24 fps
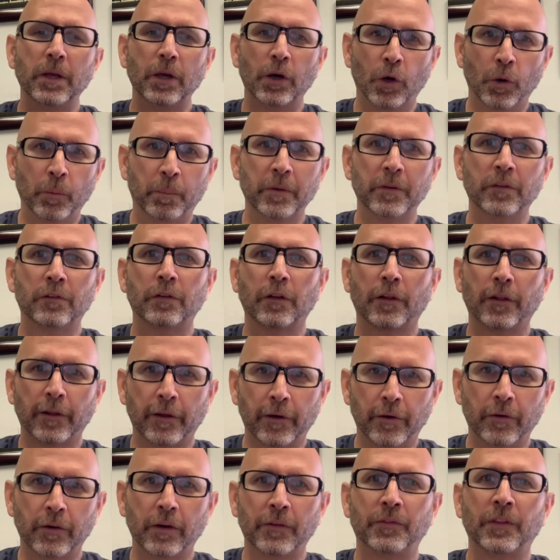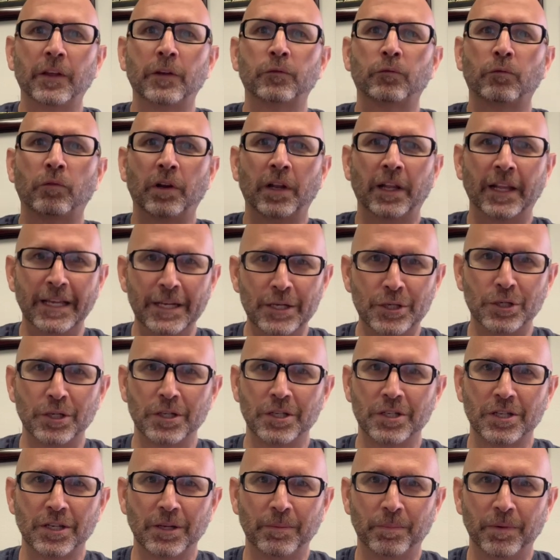open to learn if there's
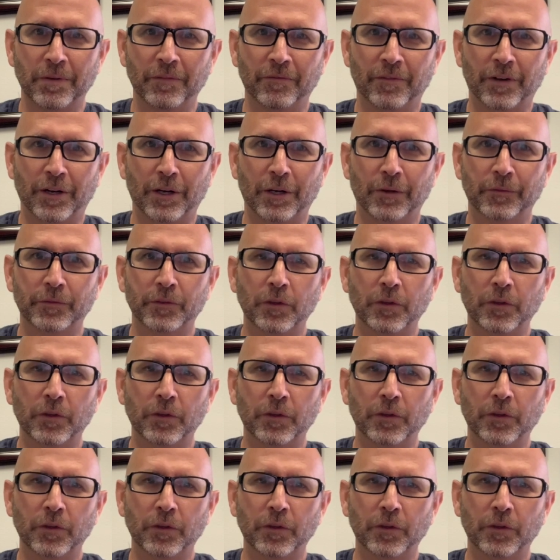relationship involved.